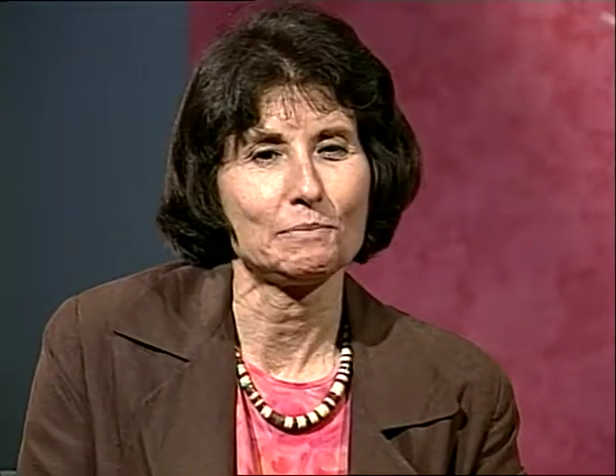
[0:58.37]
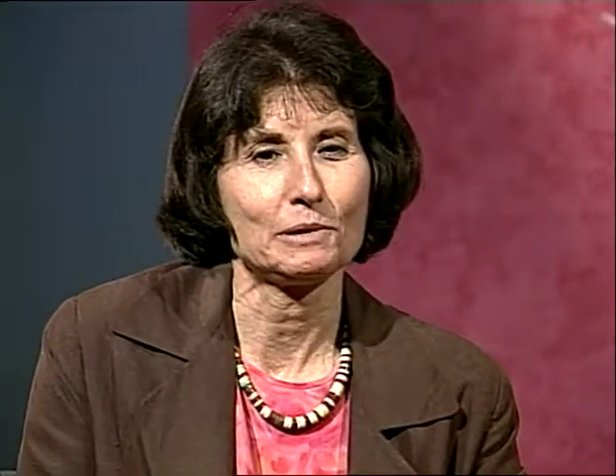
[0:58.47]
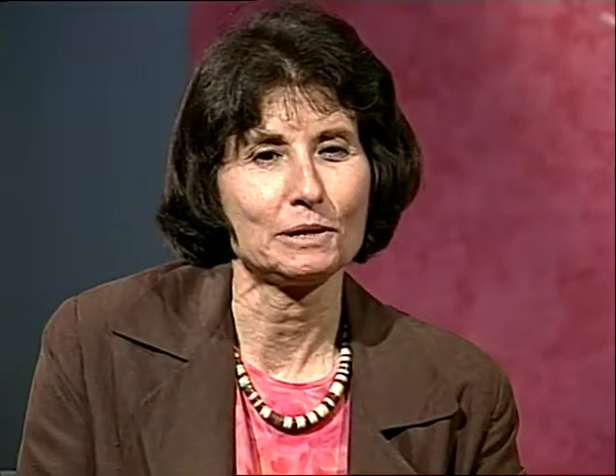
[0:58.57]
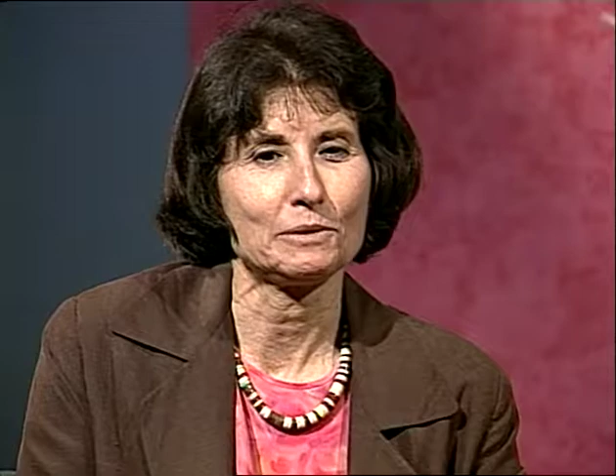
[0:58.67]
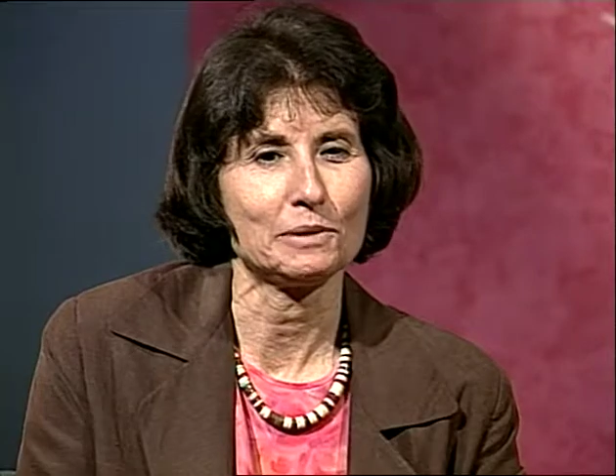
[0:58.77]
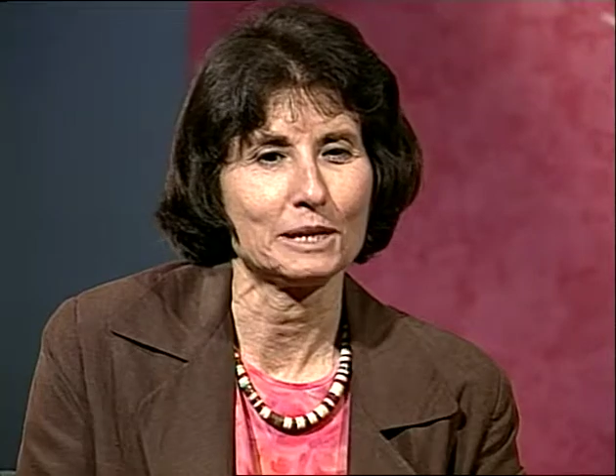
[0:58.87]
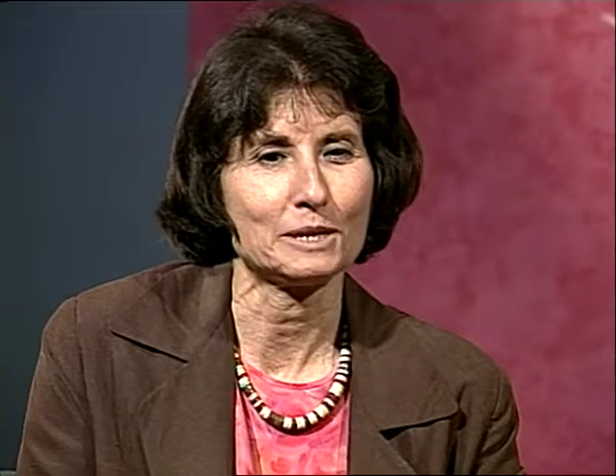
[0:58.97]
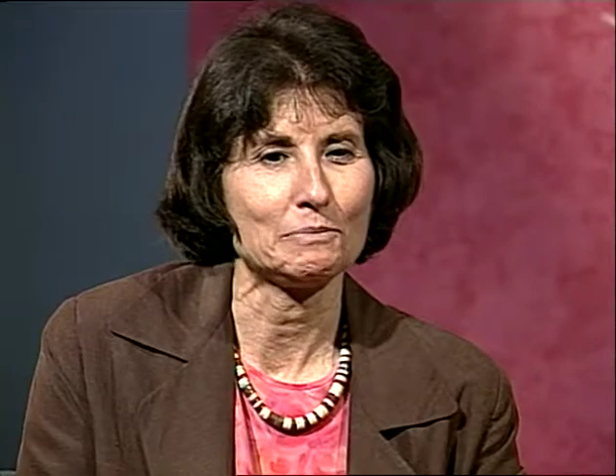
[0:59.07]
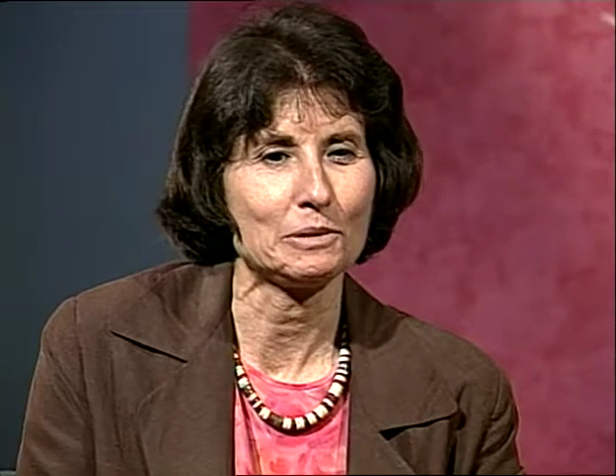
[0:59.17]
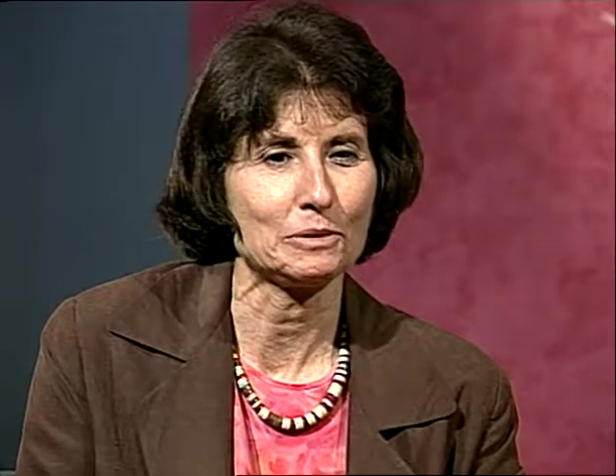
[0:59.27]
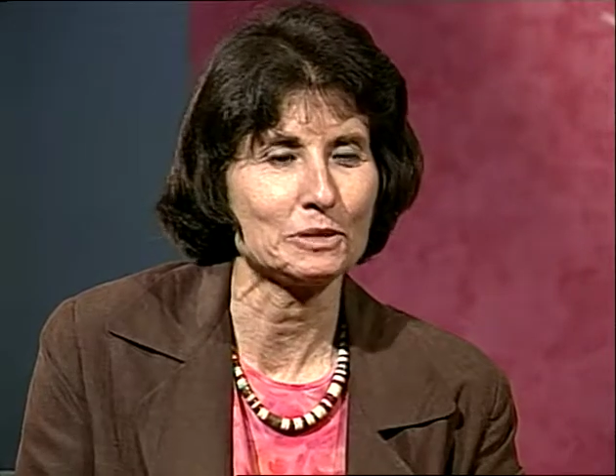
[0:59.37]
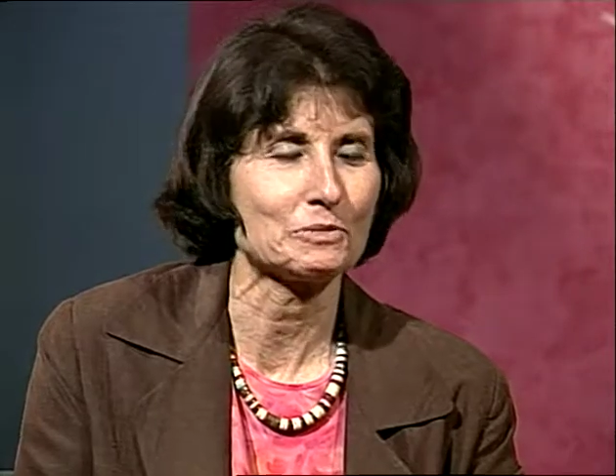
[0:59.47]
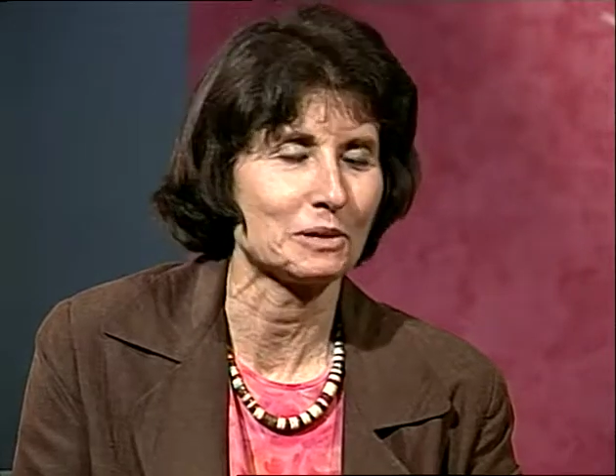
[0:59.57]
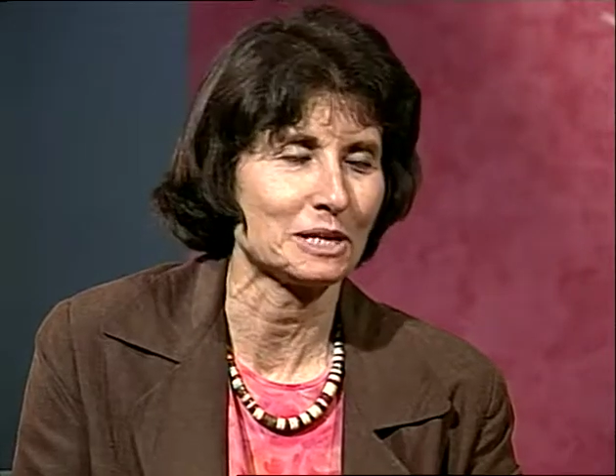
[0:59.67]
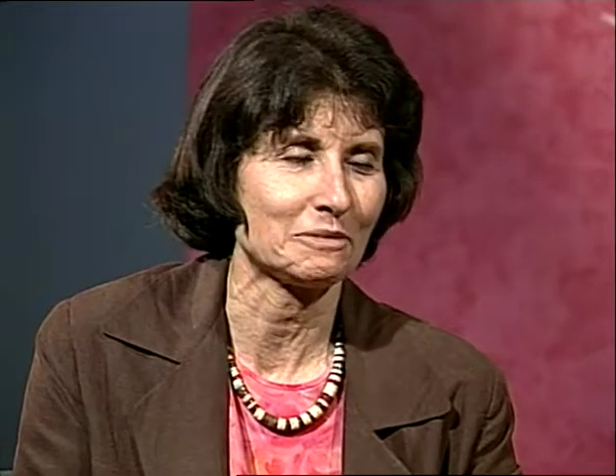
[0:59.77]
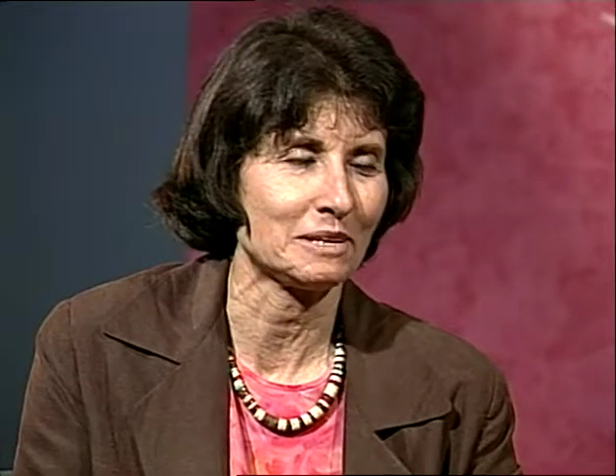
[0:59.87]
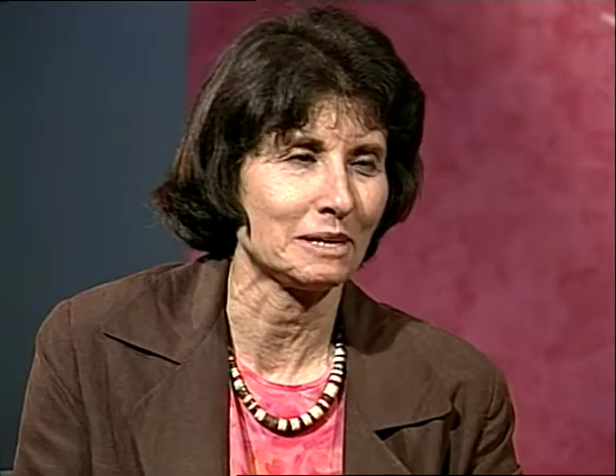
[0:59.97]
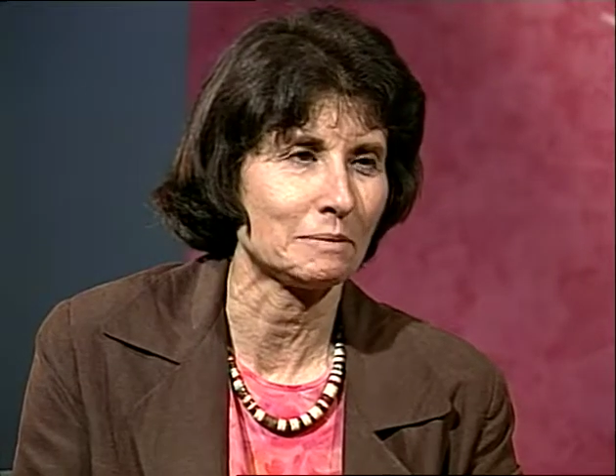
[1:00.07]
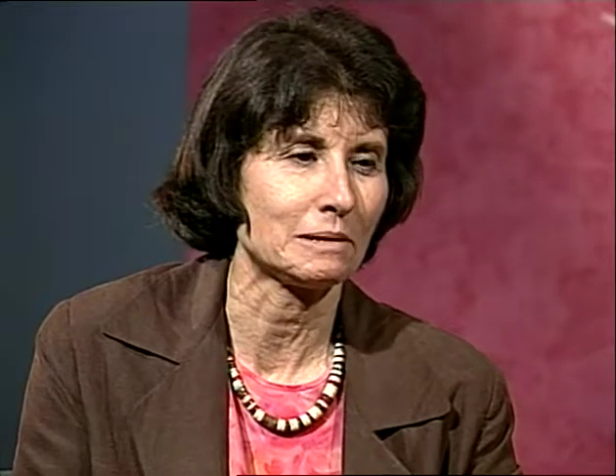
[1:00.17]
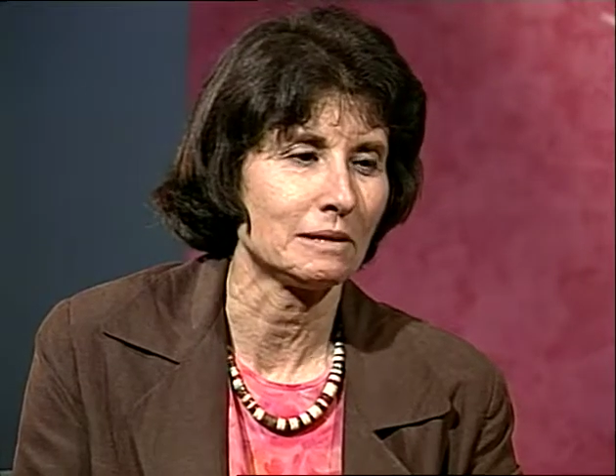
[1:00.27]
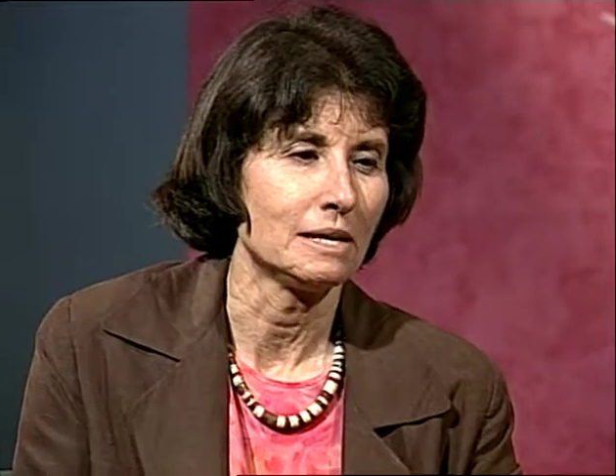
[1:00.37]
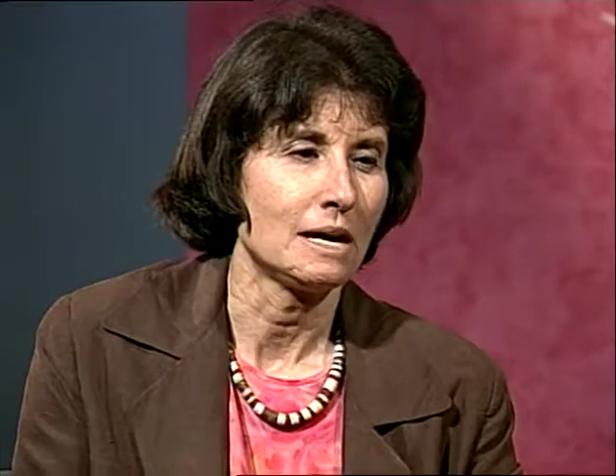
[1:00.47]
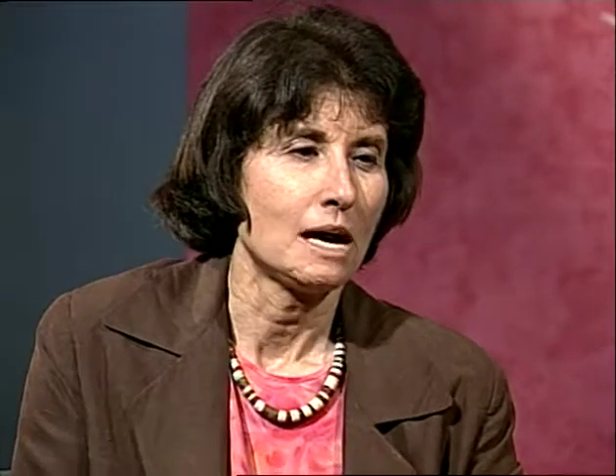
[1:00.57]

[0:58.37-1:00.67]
period when computers weren't available.